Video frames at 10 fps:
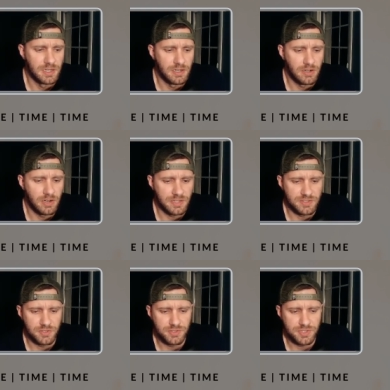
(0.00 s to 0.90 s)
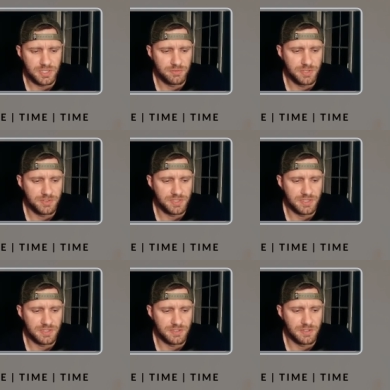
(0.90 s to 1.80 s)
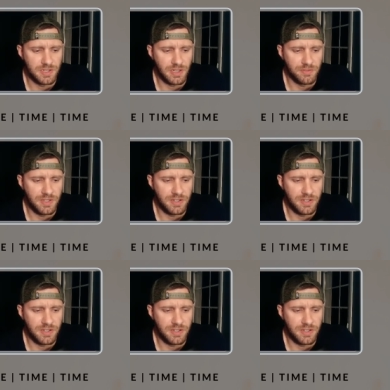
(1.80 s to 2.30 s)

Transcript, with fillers: All right, so usually when you see this uh,